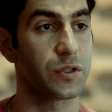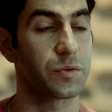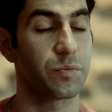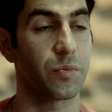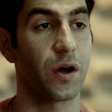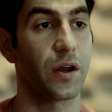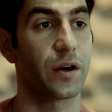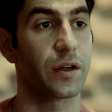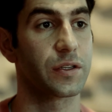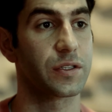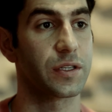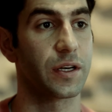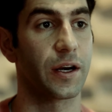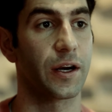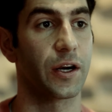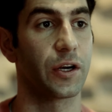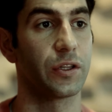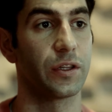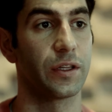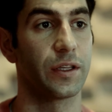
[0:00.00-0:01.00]
products
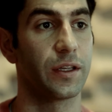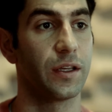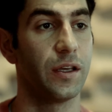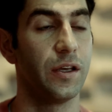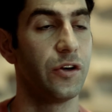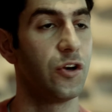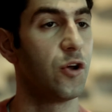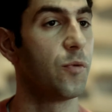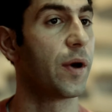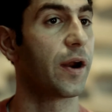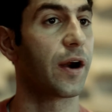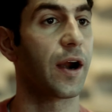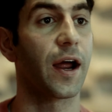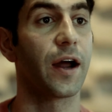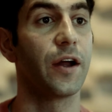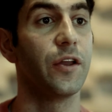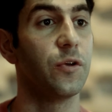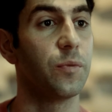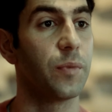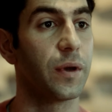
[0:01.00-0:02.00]
inherently, no matter how
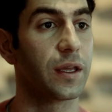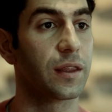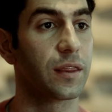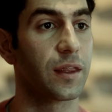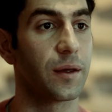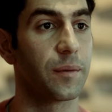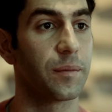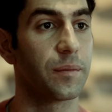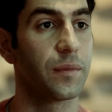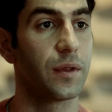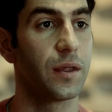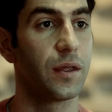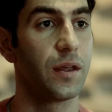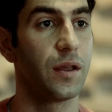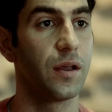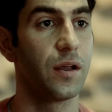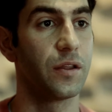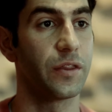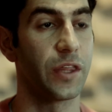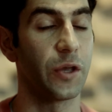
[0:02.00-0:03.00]
you make them,
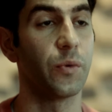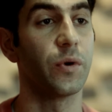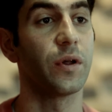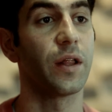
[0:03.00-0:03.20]
they will